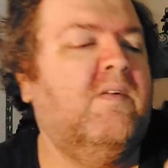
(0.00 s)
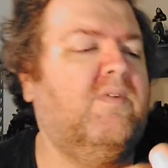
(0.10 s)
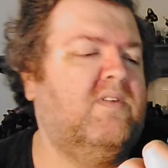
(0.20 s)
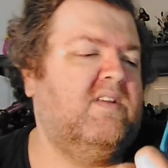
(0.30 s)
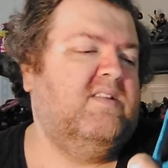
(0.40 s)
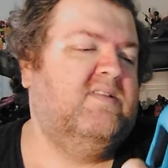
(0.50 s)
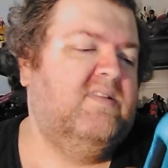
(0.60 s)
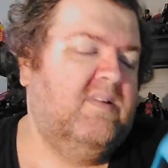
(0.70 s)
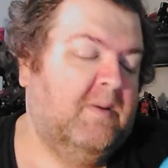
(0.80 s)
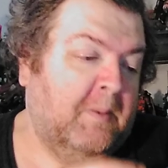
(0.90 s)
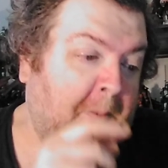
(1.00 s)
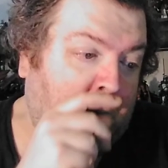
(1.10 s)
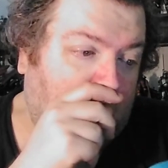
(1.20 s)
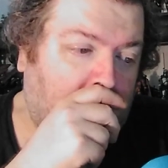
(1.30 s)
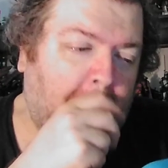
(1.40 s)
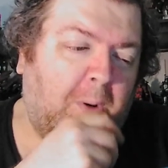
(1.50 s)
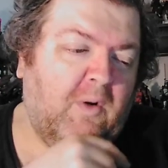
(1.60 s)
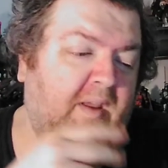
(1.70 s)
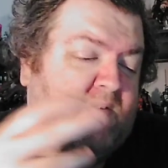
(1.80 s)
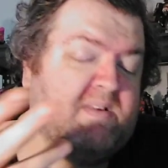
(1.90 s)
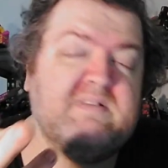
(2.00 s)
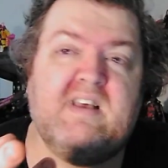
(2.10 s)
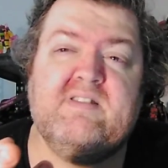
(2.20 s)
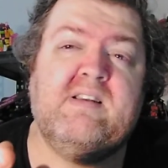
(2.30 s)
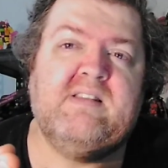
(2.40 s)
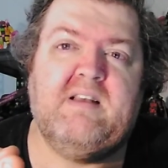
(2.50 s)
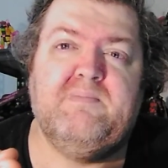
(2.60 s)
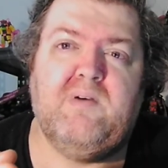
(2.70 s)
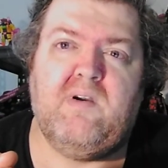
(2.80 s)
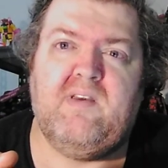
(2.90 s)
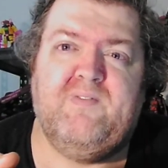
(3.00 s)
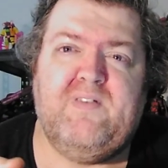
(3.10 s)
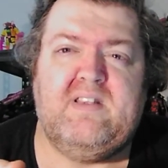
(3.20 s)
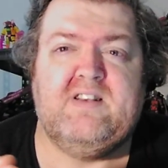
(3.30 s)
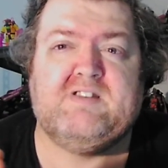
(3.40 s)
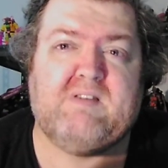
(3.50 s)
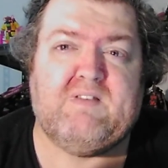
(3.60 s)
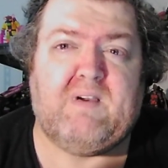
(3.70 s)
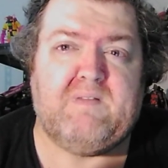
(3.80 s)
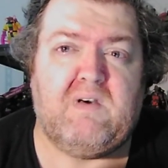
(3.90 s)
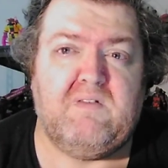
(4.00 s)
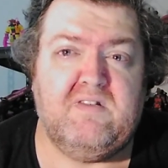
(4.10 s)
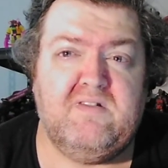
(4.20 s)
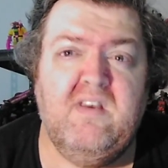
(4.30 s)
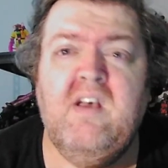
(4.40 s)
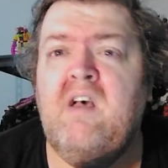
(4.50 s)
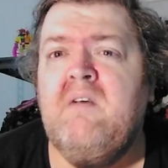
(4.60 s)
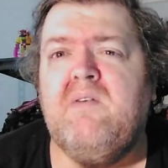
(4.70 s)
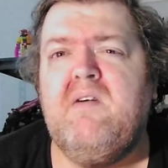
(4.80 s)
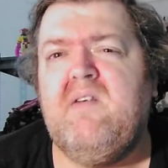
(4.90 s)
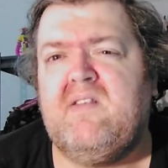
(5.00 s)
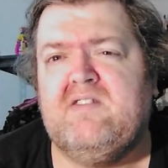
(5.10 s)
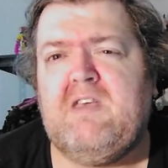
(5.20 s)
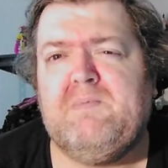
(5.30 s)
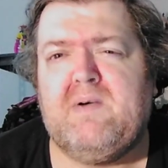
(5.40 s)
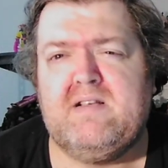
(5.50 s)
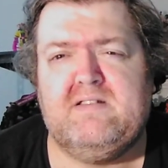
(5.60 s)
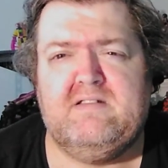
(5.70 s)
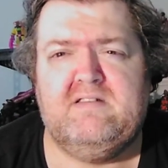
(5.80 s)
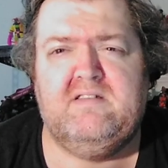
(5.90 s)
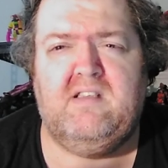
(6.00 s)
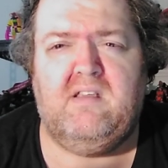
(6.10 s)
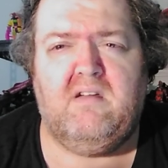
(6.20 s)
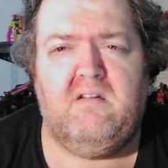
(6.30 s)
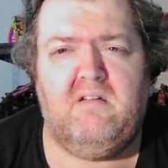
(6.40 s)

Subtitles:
for this, or even less than that, probably $50 to $75. Probably has the same price as the